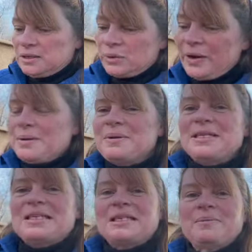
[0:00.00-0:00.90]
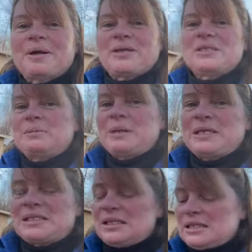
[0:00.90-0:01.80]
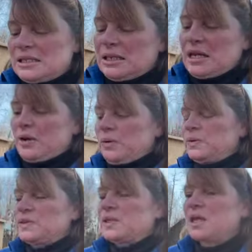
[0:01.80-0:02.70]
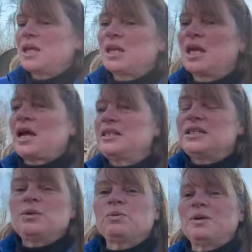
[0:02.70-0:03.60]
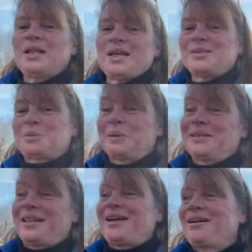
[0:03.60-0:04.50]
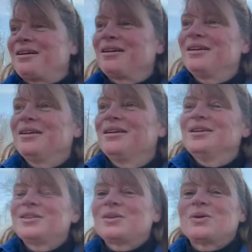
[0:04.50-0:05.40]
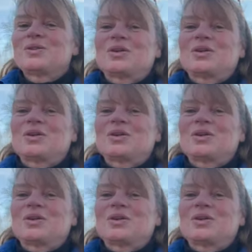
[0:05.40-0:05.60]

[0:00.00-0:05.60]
quite amazing the amount of space in this little house I didn't realize was there. So it's